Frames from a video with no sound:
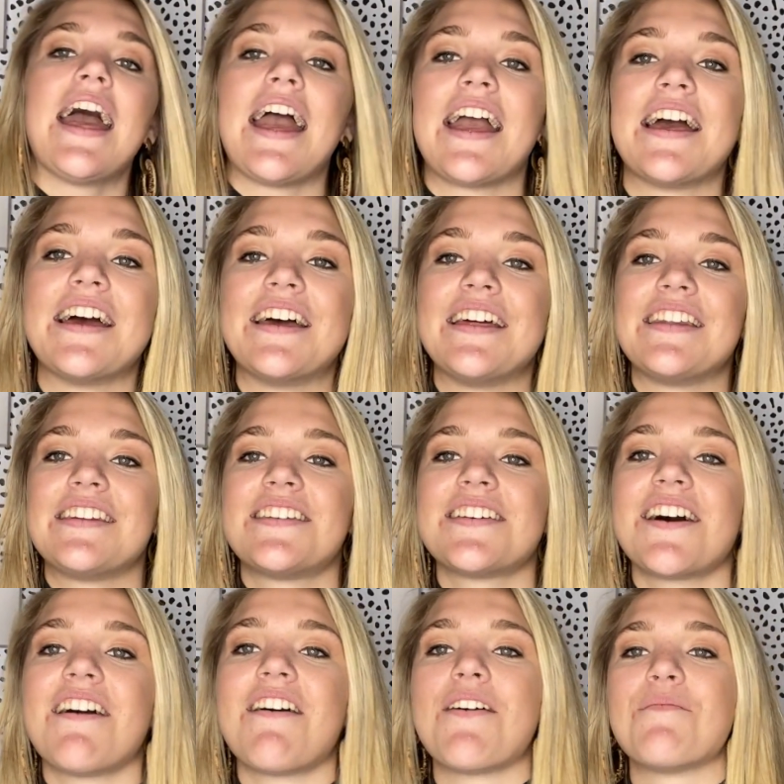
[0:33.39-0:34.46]
and
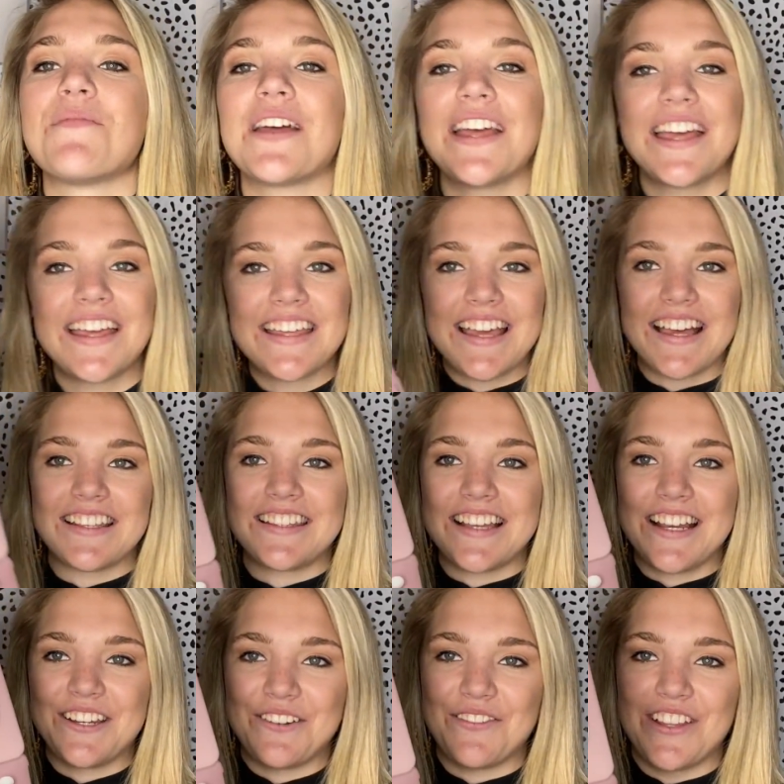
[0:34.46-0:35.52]
yes,
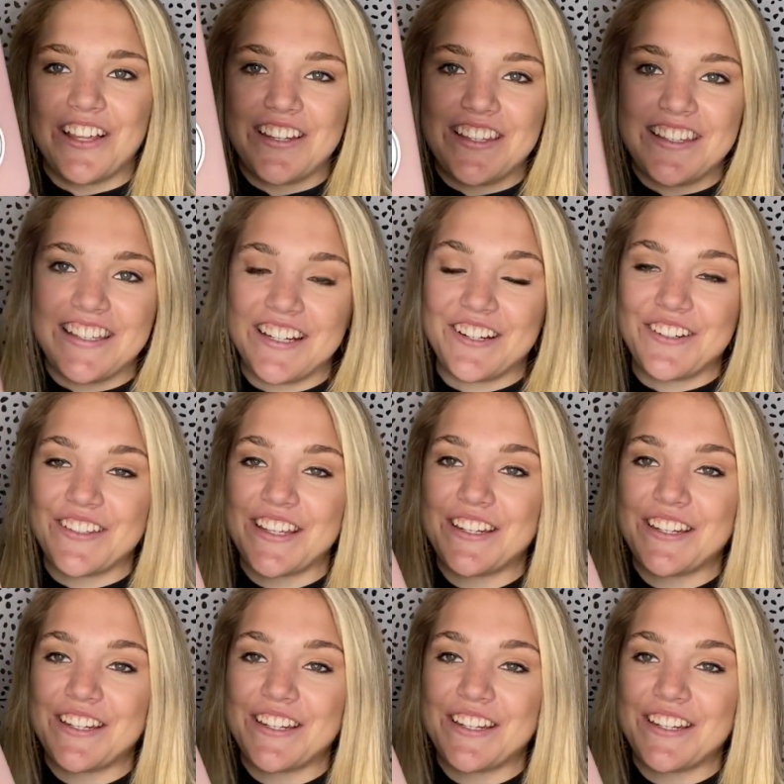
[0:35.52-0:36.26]
I do have a lot of stickers.